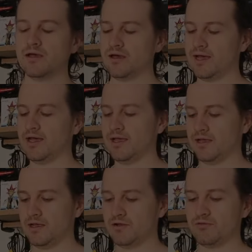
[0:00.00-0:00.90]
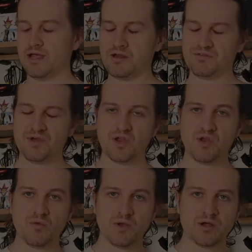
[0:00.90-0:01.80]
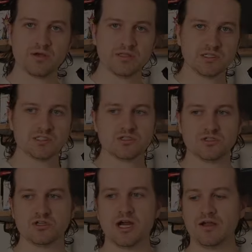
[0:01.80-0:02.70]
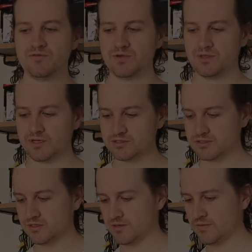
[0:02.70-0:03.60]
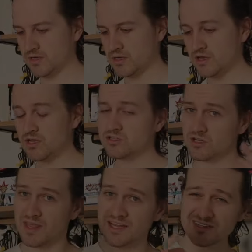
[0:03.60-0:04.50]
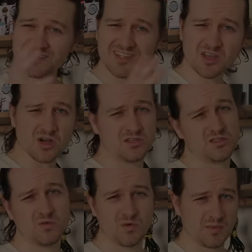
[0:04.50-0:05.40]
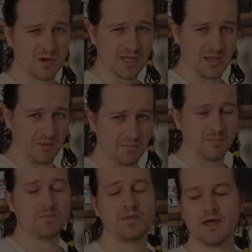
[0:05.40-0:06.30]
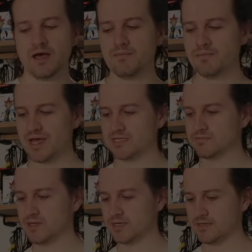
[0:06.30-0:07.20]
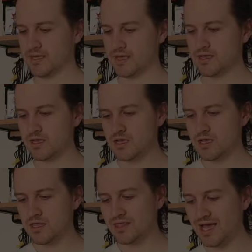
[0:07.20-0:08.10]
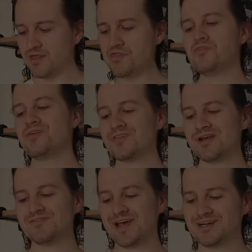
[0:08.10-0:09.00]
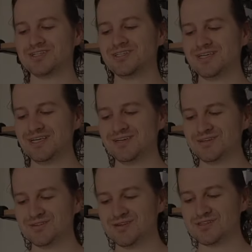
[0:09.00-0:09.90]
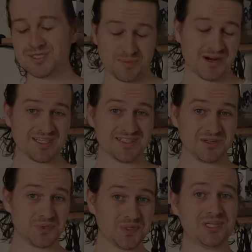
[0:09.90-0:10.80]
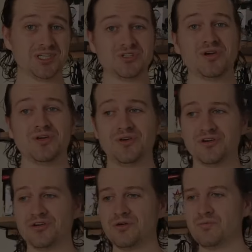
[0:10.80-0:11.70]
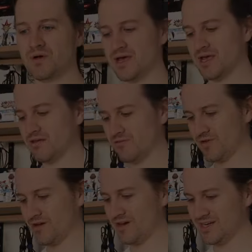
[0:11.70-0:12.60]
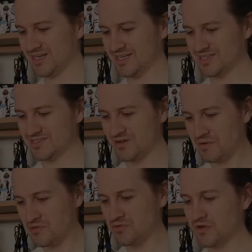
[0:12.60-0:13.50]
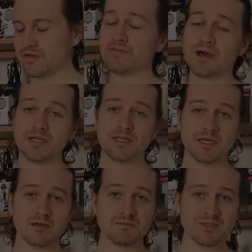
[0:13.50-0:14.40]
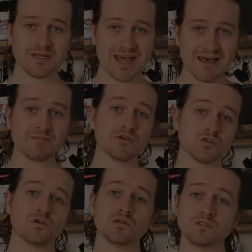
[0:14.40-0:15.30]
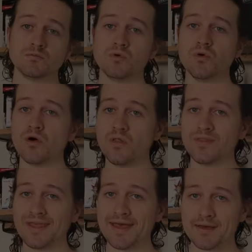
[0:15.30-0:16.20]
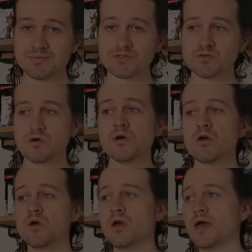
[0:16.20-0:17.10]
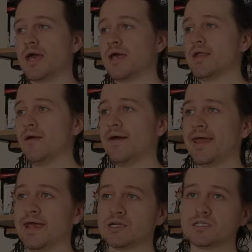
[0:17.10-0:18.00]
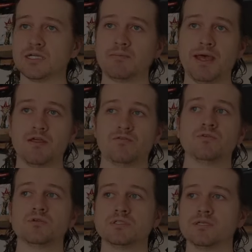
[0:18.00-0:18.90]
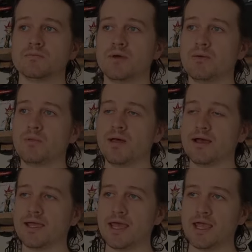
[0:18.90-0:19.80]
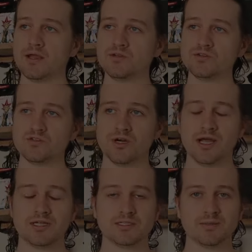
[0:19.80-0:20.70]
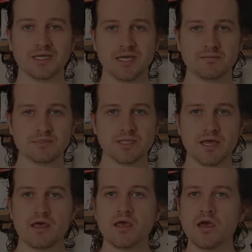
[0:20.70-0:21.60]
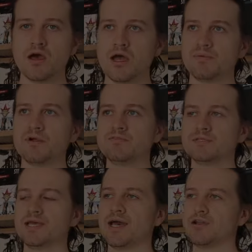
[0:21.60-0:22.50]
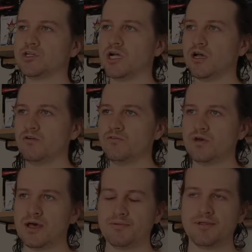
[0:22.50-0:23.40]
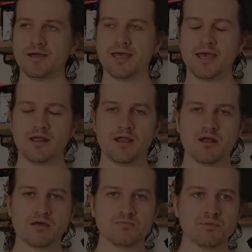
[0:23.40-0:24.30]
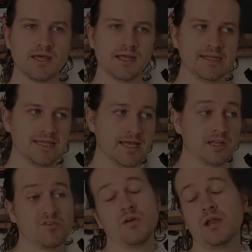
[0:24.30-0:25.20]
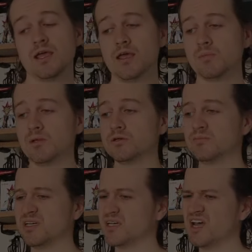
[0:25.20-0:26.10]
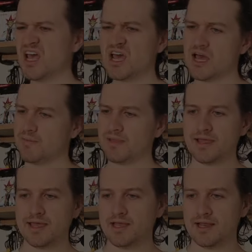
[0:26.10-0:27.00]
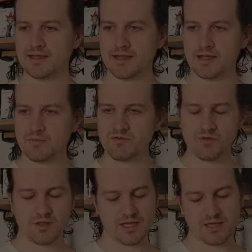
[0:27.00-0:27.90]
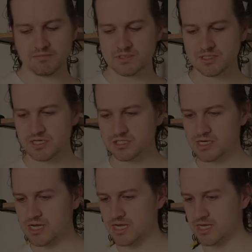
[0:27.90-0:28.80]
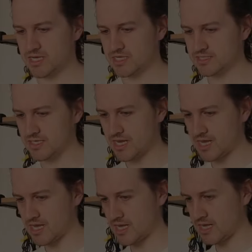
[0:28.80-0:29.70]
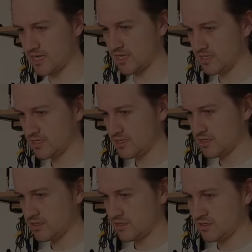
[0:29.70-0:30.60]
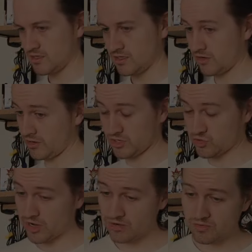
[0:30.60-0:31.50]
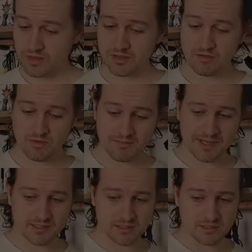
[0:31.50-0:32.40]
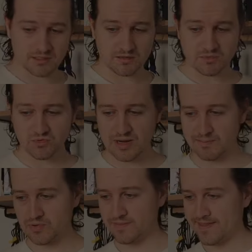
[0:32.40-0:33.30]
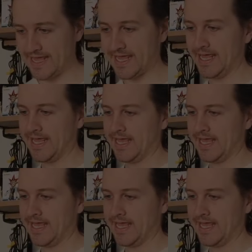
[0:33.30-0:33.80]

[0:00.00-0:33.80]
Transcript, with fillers: I had reactivated it when I got this just to try out a few things. So that's the console remote gaming aspect there. The other thing that I've actually surprisingly really enjoyed on my phone is going through and finding the games that have controller support on the App Store, and I actually paid for some Apple Arcade to try out some of the games there. I previously had a trial for Apple Arcade and I played the Castlevania game a little bit. I played a few other games such as the Oregon Trail that they remastered and put up on there.